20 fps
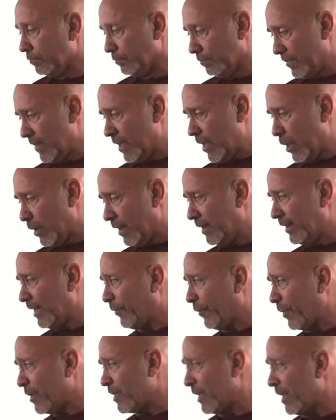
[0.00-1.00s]
The only
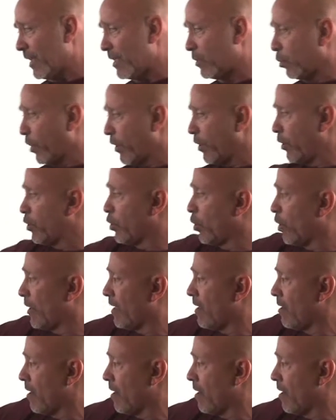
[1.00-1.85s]
difference is when you're doing a